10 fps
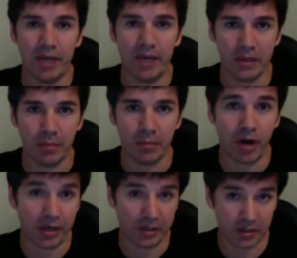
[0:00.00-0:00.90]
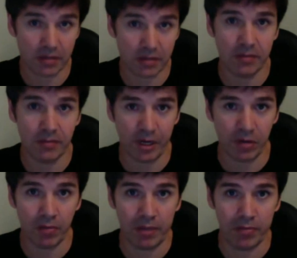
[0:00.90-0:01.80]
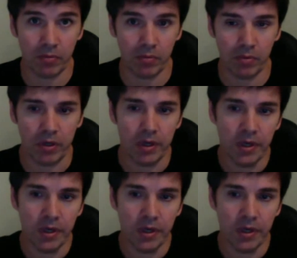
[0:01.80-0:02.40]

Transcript: making the products depending on what people want.